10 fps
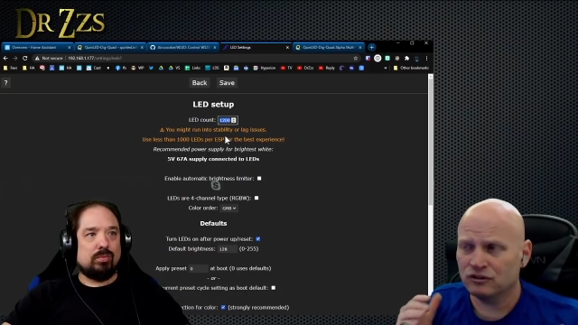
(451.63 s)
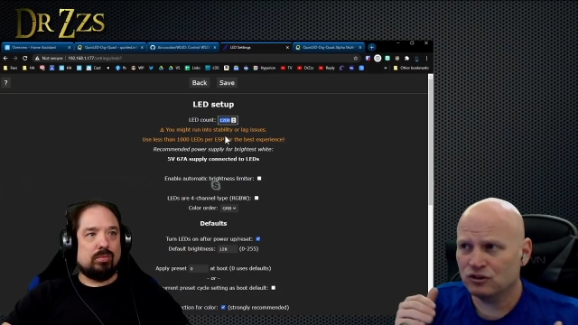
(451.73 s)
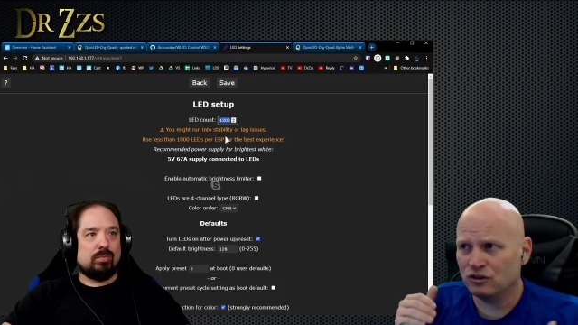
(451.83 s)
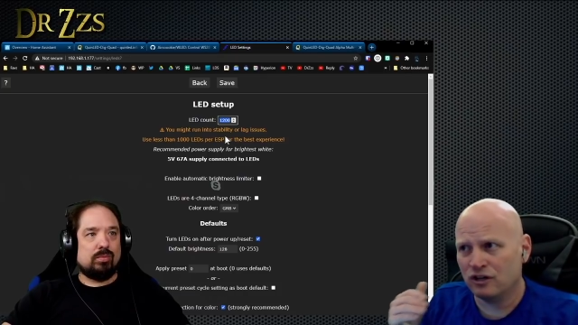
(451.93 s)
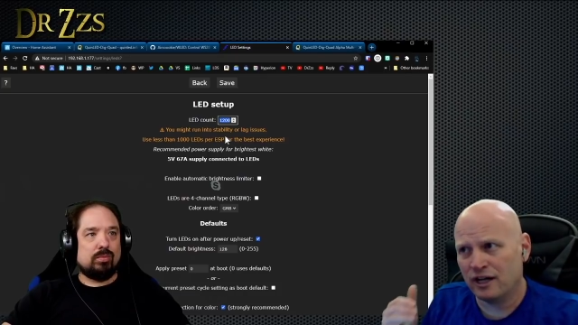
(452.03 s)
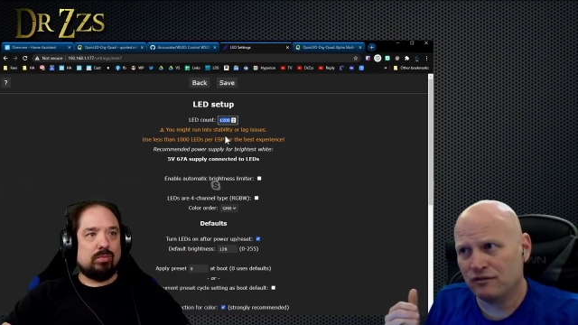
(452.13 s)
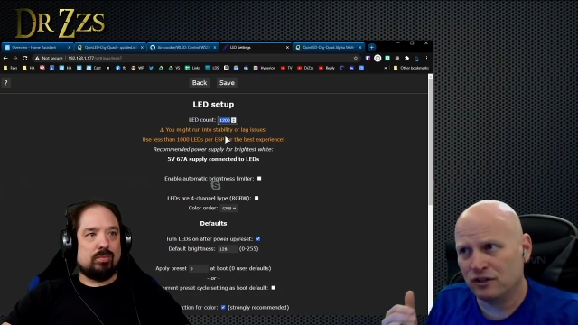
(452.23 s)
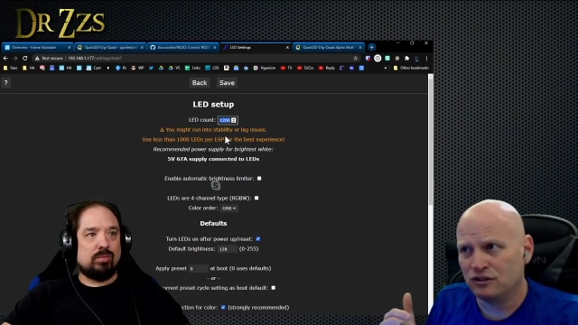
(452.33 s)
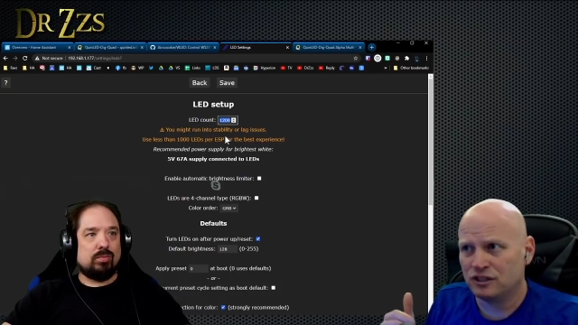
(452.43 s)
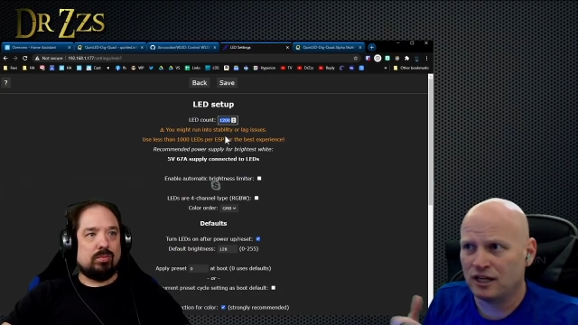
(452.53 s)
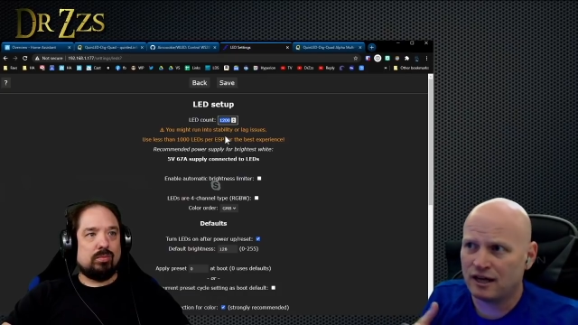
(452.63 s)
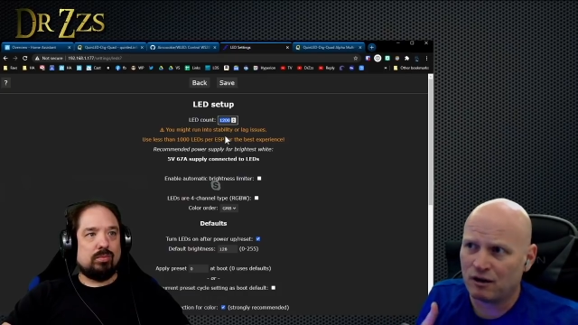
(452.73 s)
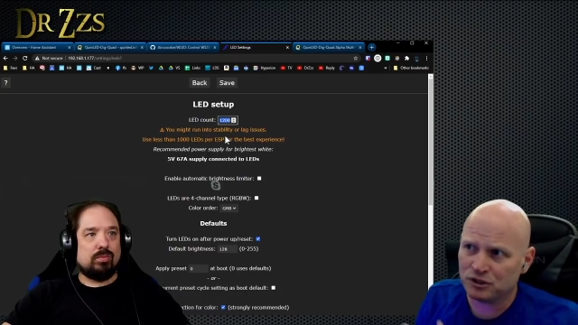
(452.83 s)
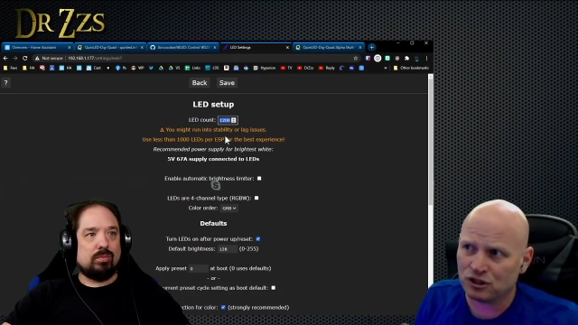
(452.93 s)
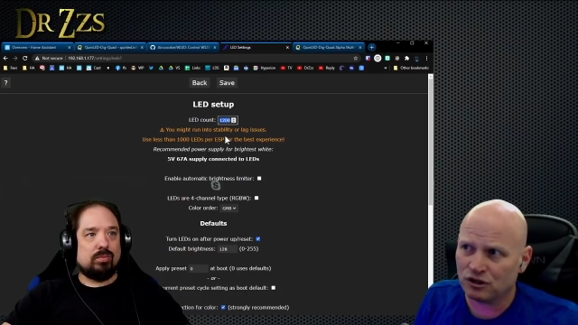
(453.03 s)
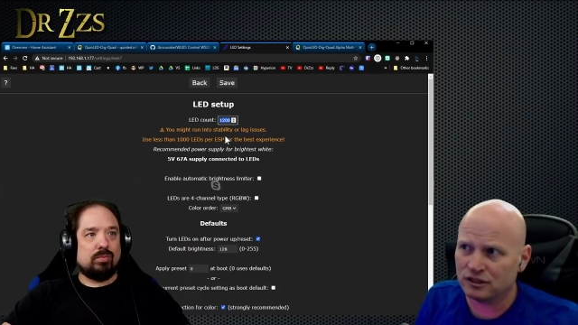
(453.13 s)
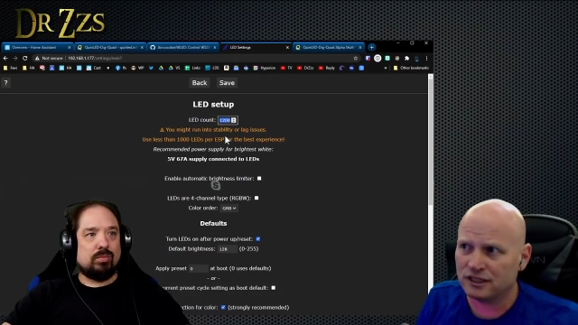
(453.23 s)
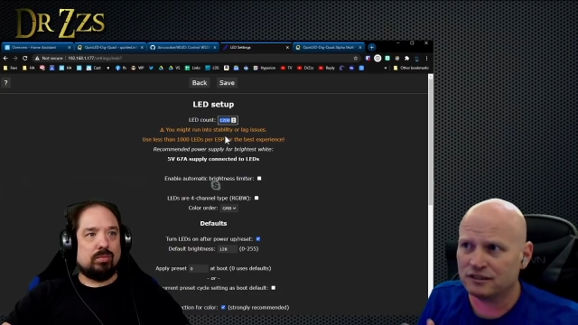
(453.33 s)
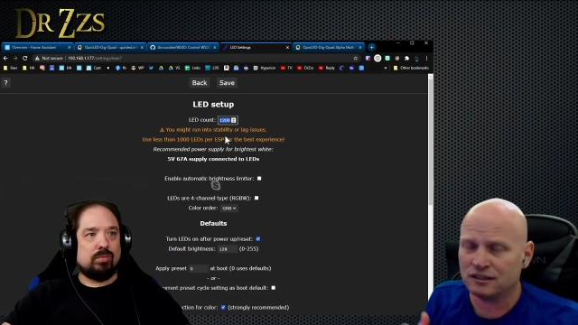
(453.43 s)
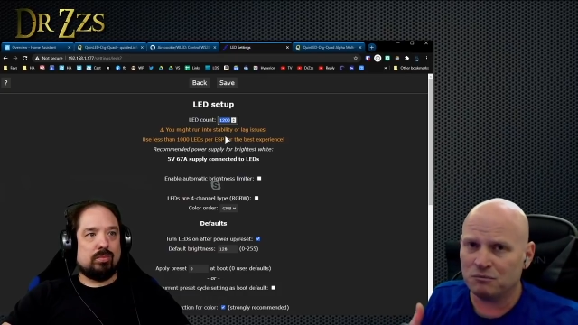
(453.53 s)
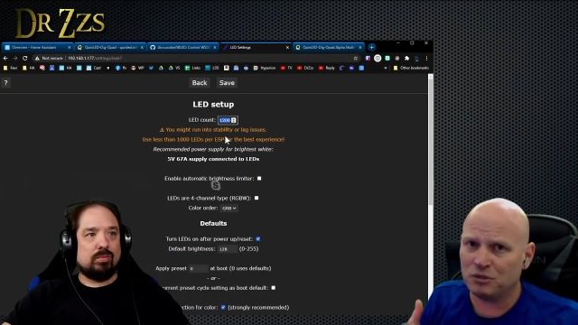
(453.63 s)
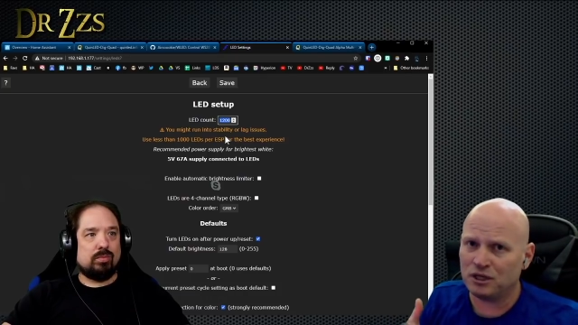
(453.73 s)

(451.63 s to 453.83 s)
Speaker 1: So you're going to have to understand how much current that's going to